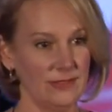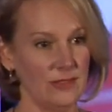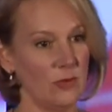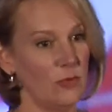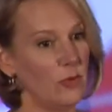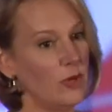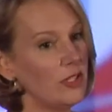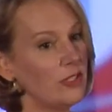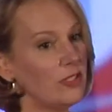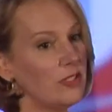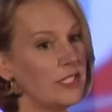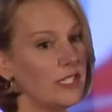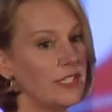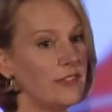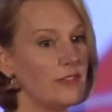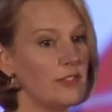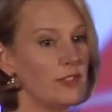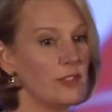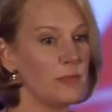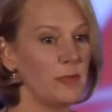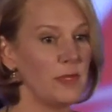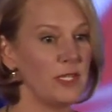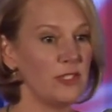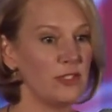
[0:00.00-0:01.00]
Well, Steve, the
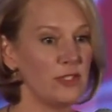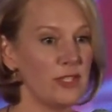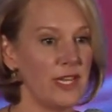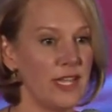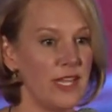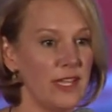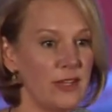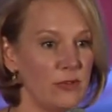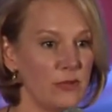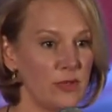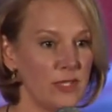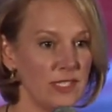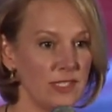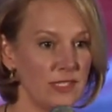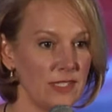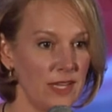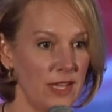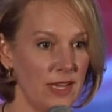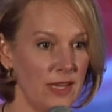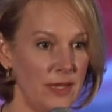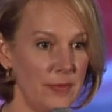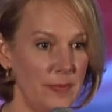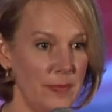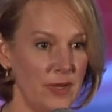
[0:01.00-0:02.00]
speech that I had written is
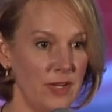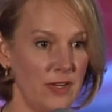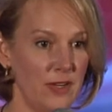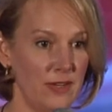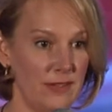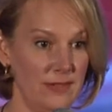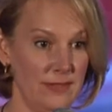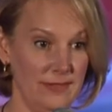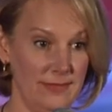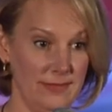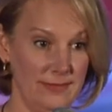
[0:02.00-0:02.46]
not up here.